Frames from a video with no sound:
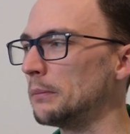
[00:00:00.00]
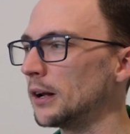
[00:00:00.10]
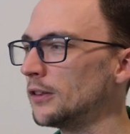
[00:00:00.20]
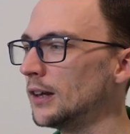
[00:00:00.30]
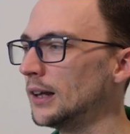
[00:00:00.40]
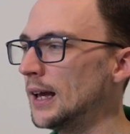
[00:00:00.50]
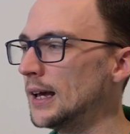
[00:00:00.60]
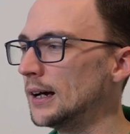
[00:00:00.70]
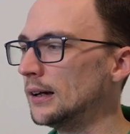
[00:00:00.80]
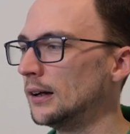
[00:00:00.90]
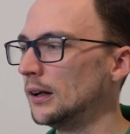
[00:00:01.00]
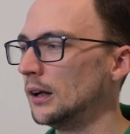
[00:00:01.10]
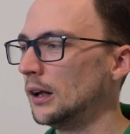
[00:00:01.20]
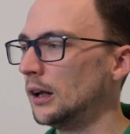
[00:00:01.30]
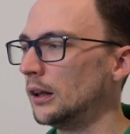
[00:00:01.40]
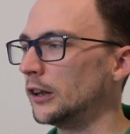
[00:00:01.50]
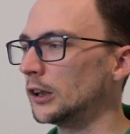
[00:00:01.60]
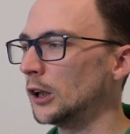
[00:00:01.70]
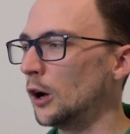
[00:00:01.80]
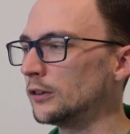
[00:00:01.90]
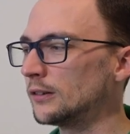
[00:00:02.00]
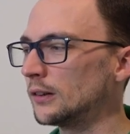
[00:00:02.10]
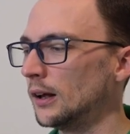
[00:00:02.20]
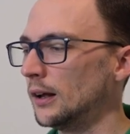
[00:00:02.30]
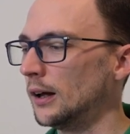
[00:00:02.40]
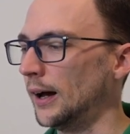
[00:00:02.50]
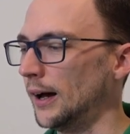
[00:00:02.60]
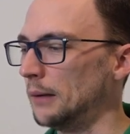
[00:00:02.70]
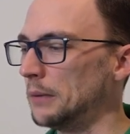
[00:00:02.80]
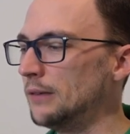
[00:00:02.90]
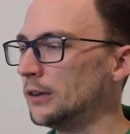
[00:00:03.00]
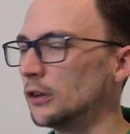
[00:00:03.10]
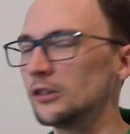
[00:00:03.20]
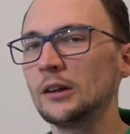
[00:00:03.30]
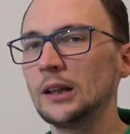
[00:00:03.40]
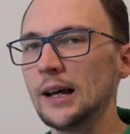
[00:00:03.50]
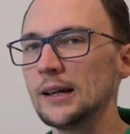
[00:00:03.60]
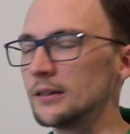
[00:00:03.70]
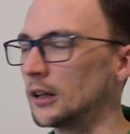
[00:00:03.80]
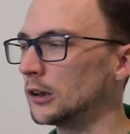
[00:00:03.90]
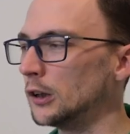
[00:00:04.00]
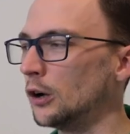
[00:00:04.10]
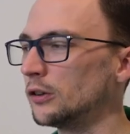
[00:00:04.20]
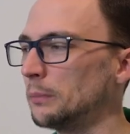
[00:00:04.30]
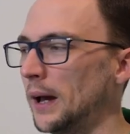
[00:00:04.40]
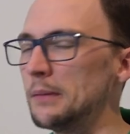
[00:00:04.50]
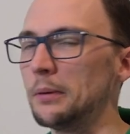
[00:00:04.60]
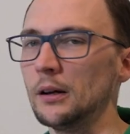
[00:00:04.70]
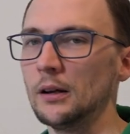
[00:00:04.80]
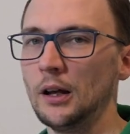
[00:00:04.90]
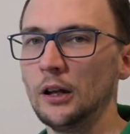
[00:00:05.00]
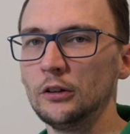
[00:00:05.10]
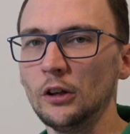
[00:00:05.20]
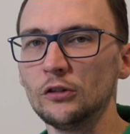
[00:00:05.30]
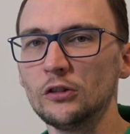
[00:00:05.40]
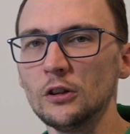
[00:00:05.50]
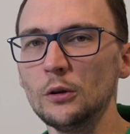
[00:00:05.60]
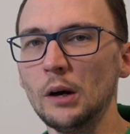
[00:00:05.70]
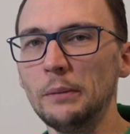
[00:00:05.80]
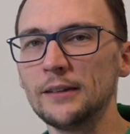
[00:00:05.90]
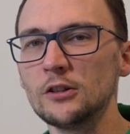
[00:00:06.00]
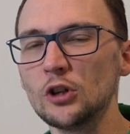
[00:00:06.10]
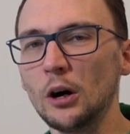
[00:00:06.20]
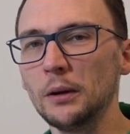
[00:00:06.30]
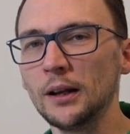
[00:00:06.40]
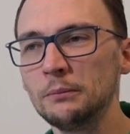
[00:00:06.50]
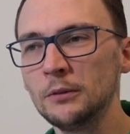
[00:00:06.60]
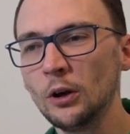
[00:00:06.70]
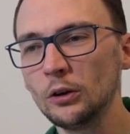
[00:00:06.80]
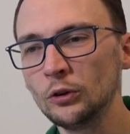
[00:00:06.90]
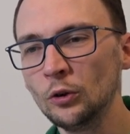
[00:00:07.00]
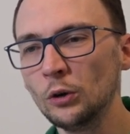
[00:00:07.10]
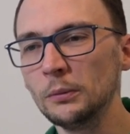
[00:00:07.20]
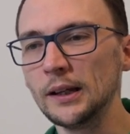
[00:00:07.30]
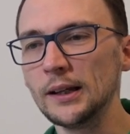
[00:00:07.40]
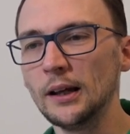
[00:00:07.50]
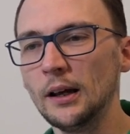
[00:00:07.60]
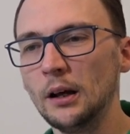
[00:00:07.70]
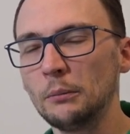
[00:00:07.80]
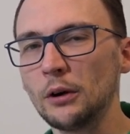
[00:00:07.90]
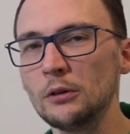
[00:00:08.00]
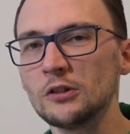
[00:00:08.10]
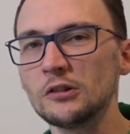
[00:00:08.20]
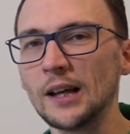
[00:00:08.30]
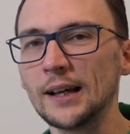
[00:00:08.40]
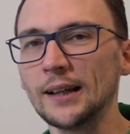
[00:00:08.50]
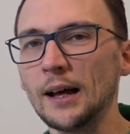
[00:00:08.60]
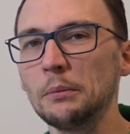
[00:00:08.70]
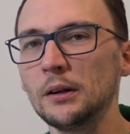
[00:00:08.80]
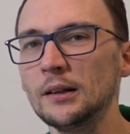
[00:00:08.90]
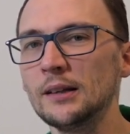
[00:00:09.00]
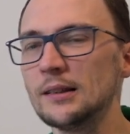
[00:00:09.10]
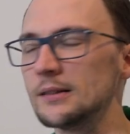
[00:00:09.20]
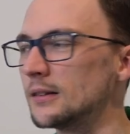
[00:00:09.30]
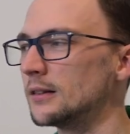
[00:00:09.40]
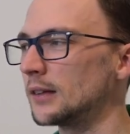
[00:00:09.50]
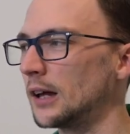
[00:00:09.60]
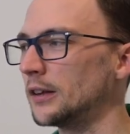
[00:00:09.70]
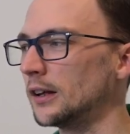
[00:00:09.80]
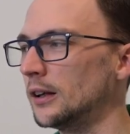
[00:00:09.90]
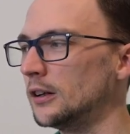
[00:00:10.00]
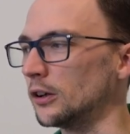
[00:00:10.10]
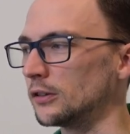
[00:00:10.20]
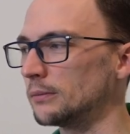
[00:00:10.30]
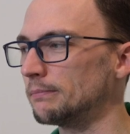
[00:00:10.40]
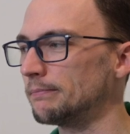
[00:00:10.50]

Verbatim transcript: But I think here, the gloss, um, even though it's unglazed, the gloss paper does do a better job. And I'm not normally prone to saying that, but in this instance, I think it does.